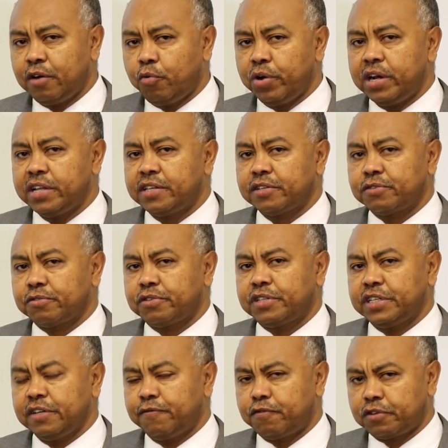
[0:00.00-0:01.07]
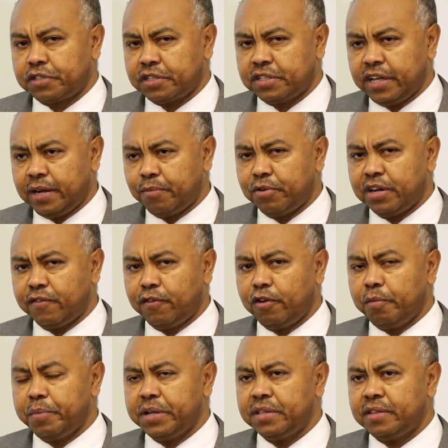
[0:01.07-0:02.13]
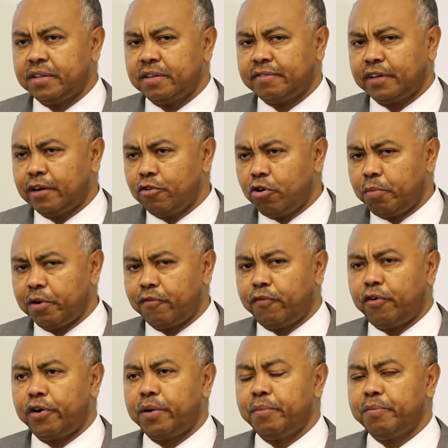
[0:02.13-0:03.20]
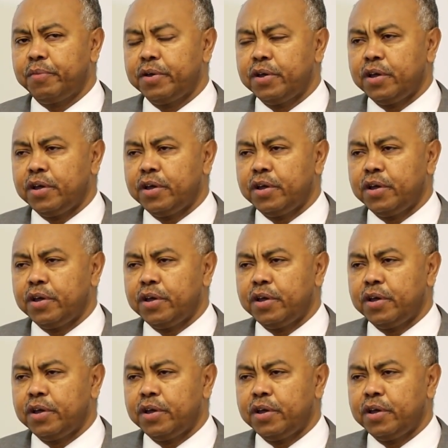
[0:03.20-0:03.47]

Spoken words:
the World Association for Sustainable Development, is a global forum.